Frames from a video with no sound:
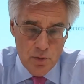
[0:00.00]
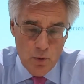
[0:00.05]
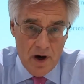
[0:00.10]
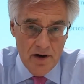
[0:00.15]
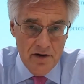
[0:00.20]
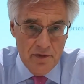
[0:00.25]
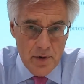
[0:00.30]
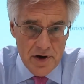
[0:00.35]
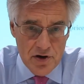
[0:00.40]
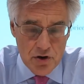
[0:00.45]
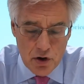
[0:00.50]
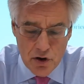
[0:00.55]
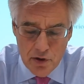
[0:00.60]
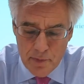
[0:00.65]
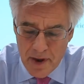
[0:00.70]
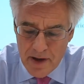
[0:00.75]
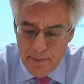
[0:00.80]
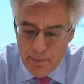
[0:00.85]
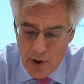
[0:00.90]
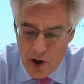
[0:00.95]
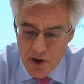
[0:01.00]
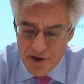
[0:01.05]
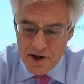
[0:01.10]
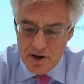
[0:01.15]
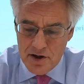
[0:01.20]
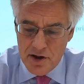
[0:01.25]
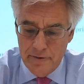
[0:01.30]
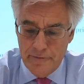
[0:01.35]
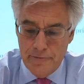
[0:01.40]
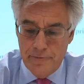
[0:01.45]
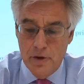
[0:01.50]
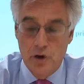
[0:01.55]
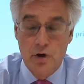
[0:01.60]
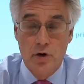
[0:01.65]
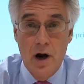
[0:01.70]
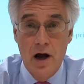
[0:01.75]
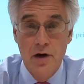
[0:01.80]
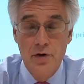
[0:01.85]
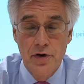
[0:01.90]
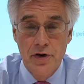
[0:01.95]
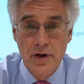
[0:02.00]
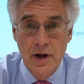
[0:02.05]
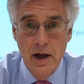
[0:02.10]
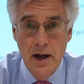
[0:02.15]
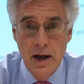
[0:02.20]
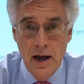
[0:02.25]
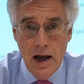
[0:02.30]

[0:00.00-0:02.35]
one of which could be positive for growth